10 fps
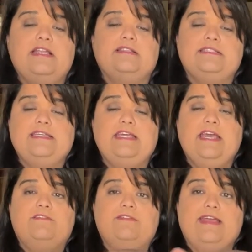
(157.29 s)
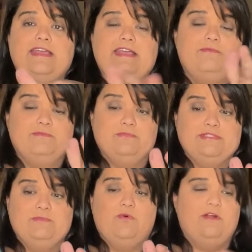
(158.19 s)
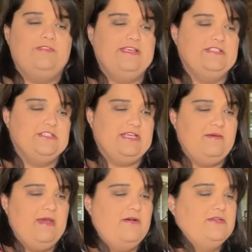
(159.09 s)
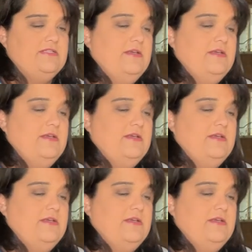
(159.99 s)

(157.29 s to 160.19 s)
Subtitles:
and see if I can get some more of these to come out.